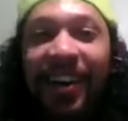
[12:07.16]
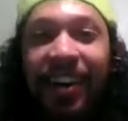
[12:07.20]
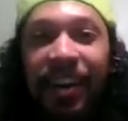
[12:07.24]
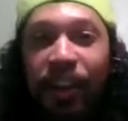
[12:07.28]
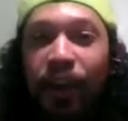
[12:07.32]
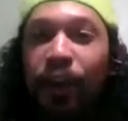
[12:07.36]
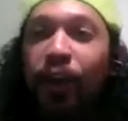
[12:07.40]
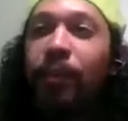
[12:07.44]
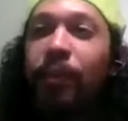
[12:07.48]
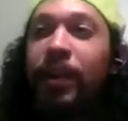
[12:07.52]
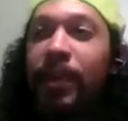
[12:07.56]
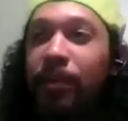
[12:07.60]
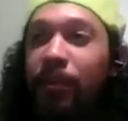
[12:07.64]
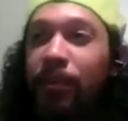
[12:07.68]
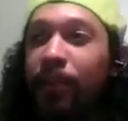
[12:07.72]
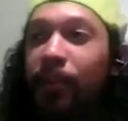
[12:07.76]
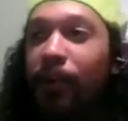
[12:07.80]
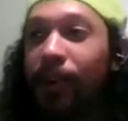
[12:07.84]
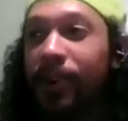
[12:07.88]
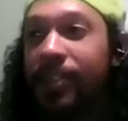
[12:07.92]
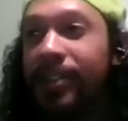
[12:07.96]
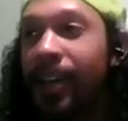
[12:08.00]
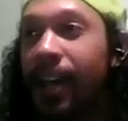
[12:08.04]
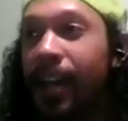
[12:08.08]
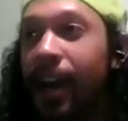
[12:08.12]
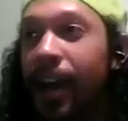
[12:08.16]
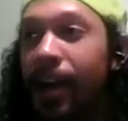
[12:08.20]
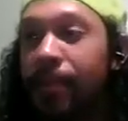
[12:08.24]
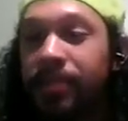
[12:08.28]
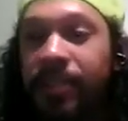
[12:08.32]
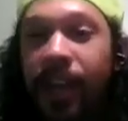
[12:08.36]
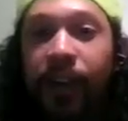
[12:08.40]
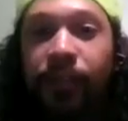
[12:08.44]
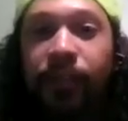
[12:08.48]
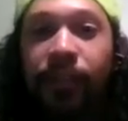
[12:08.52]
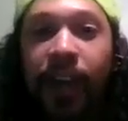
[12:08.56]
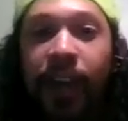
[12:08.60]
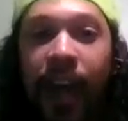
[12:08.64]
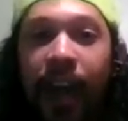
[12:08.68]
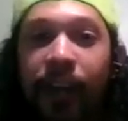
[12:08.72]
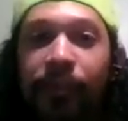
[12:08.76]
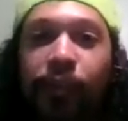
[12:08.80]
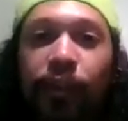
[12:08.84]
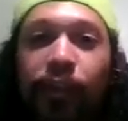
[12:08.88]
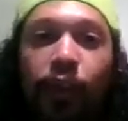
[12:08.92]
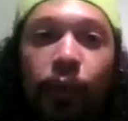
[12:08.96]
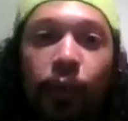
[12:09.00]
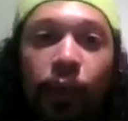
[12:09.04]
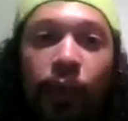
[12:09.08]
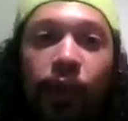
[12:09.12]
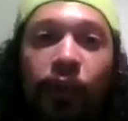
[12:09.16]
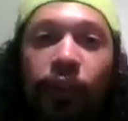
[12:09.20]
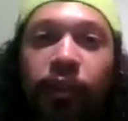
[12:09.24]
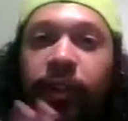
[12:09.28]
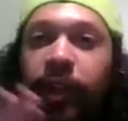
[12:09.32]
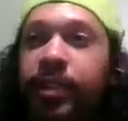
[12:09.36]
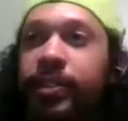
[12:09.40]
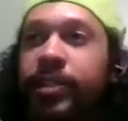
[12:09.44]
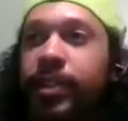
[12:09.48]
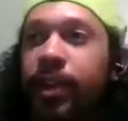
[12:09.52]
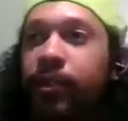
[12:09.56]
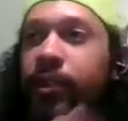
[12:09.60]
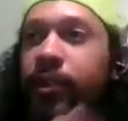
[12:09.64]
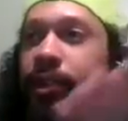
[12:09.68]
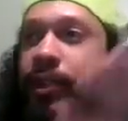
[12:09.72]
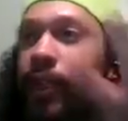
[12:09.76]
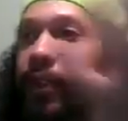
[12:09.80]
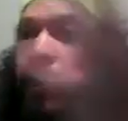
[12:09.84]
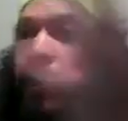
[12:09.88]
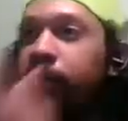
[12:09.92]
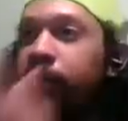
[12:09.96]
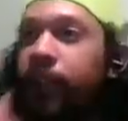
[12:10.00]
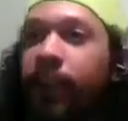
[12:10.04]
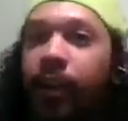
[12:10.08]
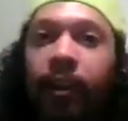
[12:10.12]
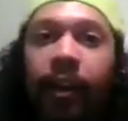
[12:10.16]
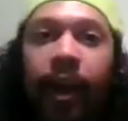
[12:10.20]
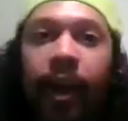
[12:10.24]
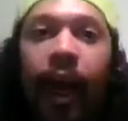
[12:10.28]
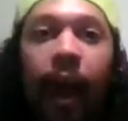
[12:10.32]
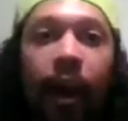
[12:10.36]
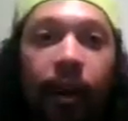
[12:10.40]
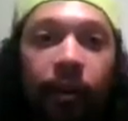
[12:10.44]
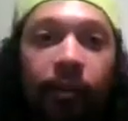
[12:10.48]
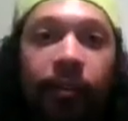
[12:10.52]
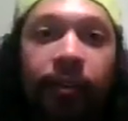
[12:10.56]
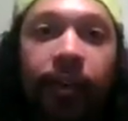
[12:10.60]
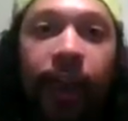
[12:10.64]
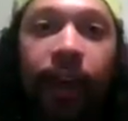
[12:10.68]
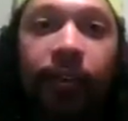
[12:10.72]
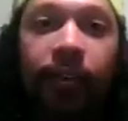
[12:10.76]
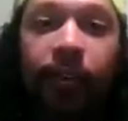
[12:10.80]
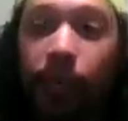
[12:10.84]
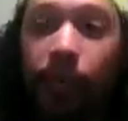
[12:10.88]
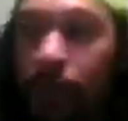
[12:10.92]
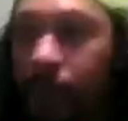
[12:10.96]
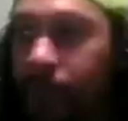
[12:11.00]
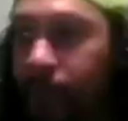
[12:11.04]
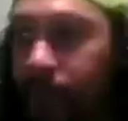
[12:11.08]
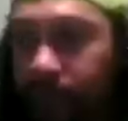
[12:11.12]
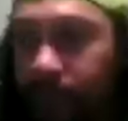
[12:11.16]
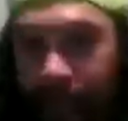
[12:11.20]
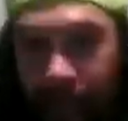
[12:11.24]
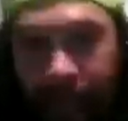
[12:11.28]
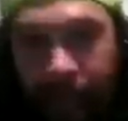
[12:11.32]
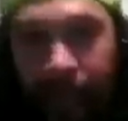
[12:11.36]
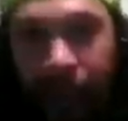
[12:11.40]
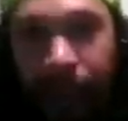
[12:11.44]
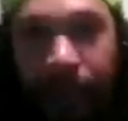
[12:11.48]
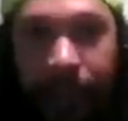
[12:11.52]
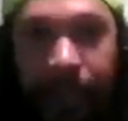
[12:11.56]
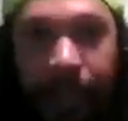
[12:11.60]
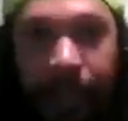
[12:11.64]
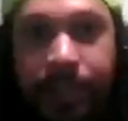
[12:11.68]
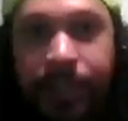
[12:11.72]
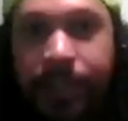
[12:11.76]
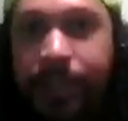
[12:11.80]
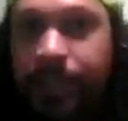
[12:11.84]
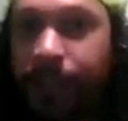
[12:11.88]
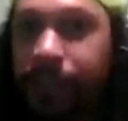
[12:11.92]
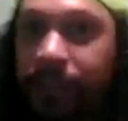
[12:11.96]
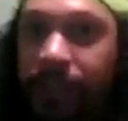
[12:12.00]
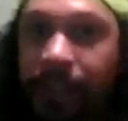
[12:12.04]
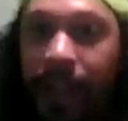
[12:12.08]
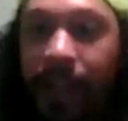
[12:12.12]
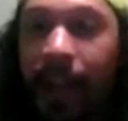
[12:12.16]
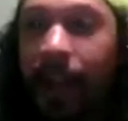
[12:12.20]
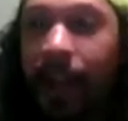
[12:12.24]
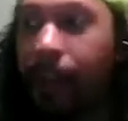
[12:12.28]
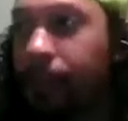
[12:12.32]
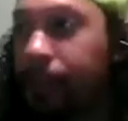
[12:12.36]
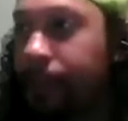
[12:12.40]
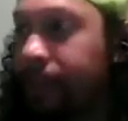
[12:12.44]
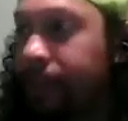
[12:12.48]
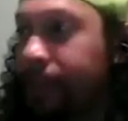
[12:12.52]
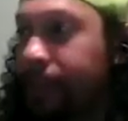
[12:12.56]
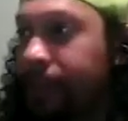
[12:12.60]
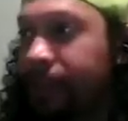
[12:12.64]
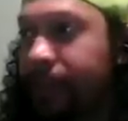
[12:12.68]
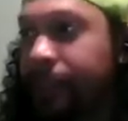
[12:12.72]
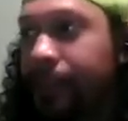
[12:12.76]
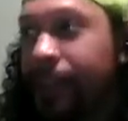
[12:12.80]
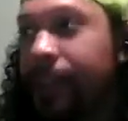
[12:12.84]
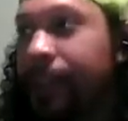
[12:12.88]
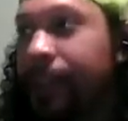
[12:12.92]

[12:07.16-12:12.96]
There'll be more times after the world gets everything figured out. After we get everything sifted out, and,